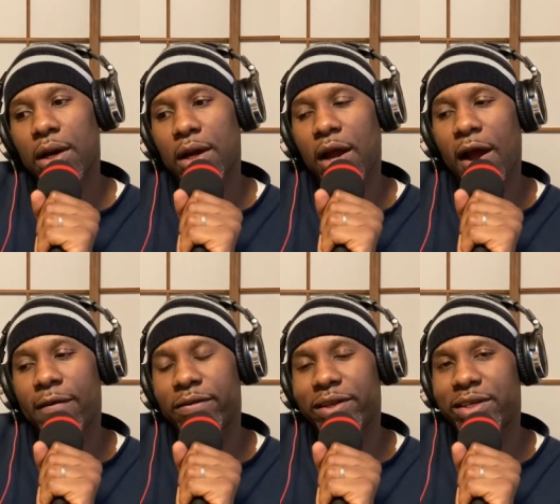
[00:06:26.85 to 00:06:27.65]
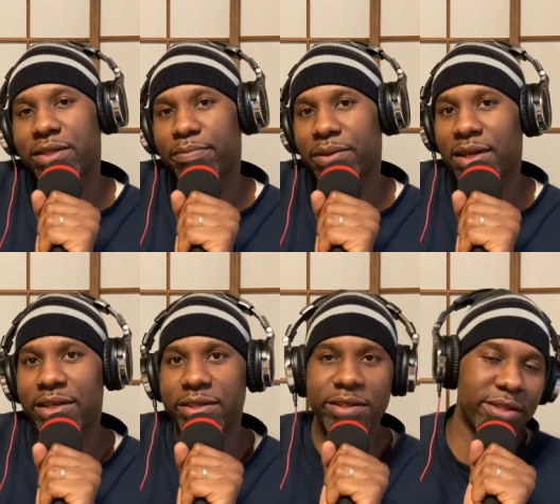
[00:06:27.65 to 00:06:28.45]
conflicts,
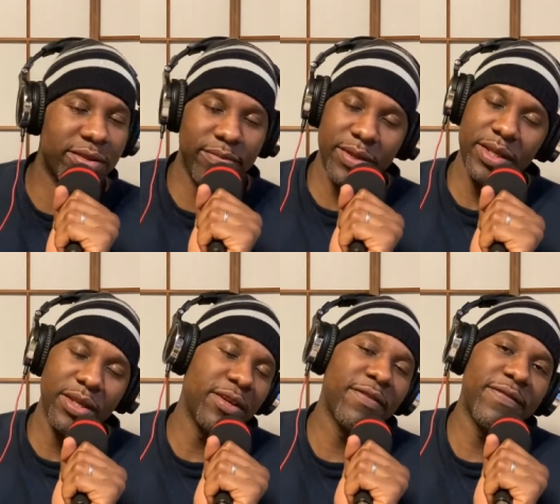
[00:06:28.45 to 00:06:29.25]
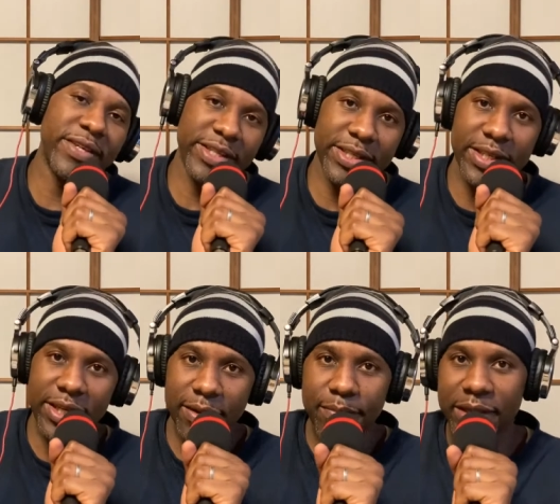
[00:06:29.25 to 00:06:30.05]
plus just me
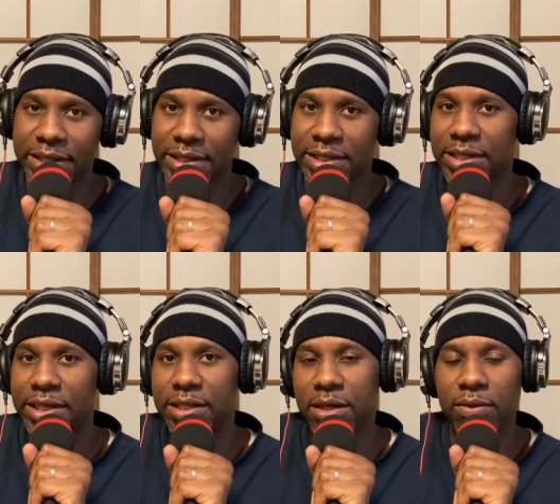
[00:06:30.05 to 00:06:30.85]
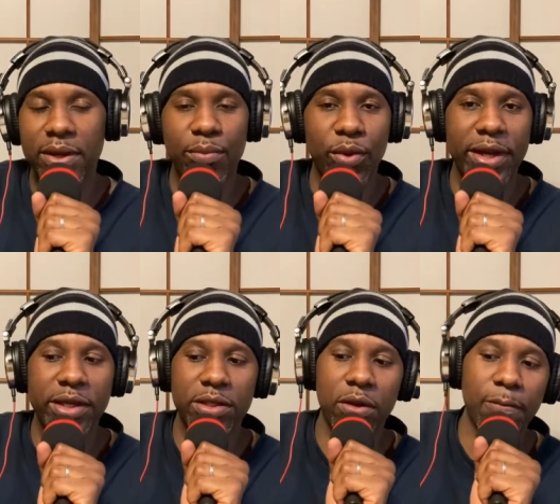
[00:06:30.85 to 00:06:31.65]
physically and mentally needing a quick
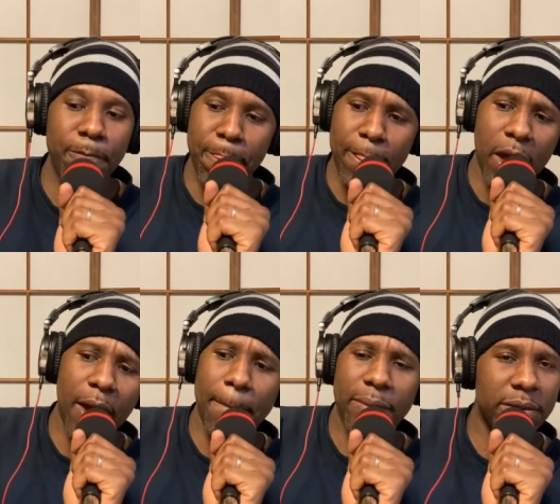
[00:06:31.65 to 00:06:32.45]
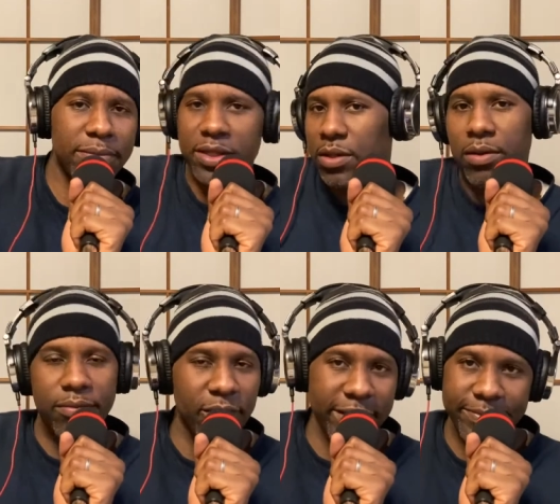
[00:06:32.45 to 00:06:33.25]
break. So but I'm
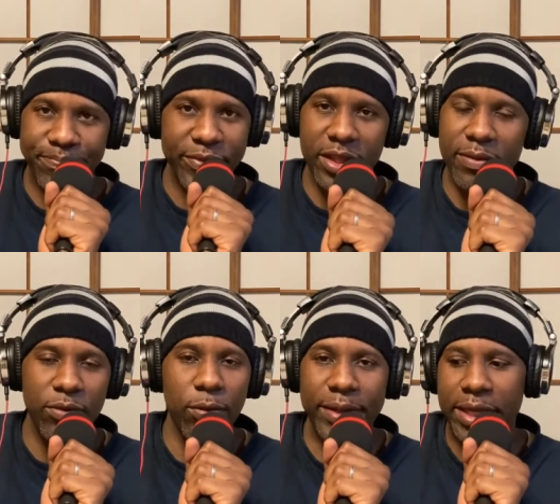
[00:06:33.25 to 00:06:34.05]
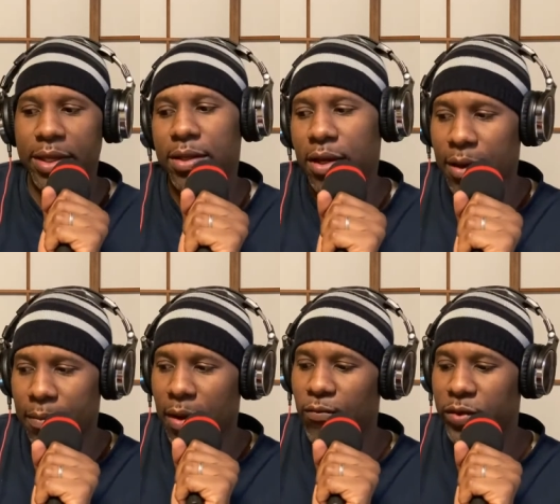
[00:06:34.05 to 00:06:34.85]
great. Nothing, no biggie.
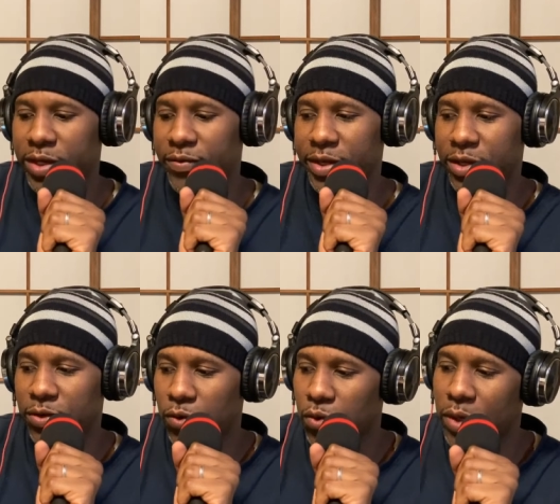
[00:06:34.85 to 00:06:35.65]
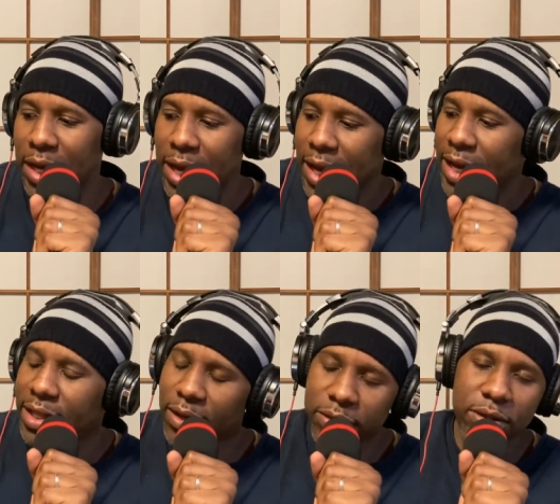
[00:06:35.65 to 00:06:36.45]
I'm really, really cool. And
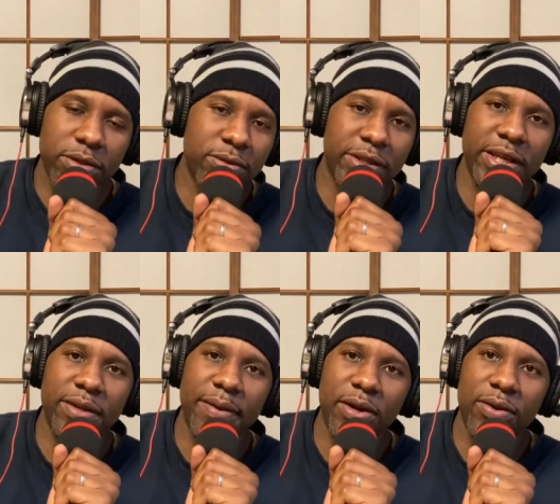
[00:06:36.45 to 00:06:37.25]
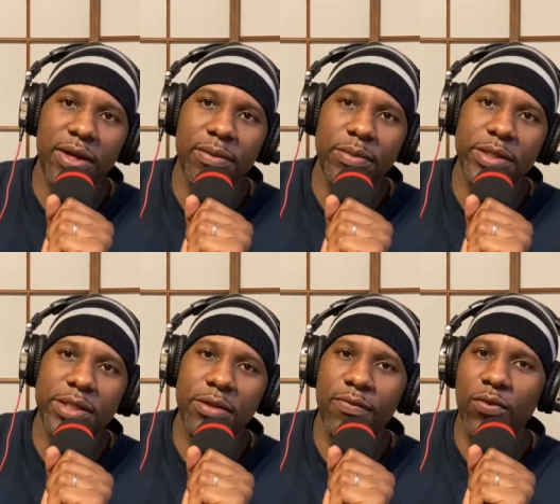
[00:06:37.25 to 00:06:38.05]
I was also thinking about
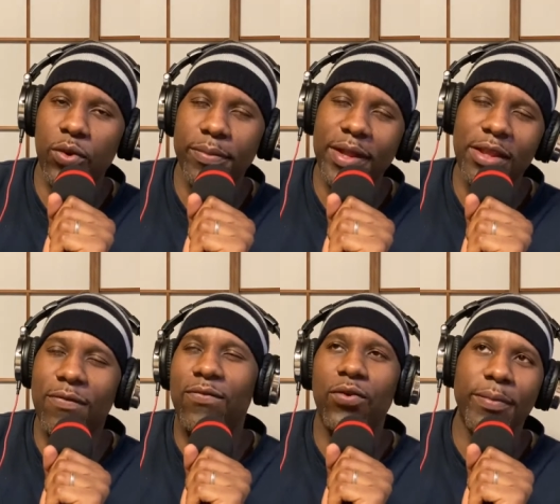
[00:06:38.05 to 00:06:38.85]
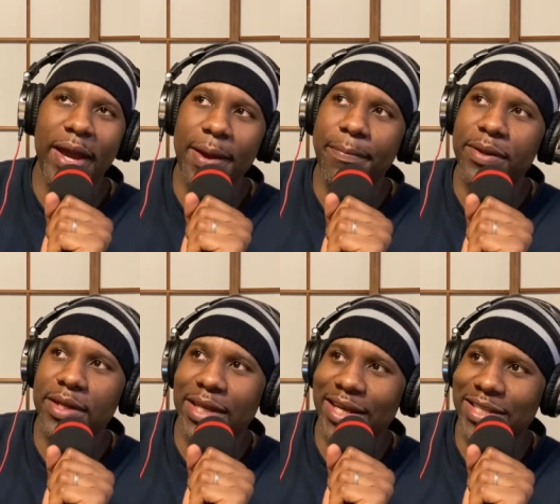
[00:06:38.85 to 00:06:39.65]
just not the format,
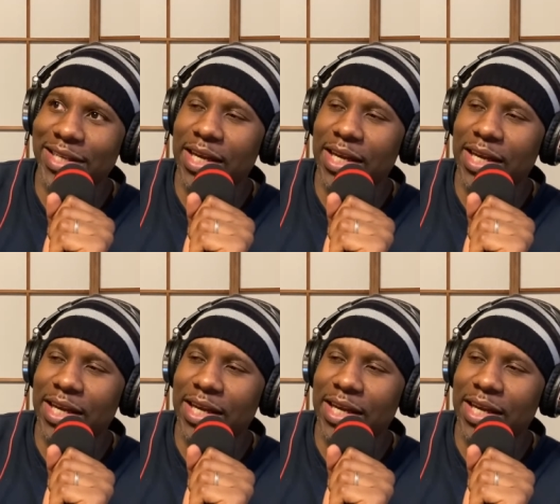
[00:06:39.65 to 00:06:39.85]
but like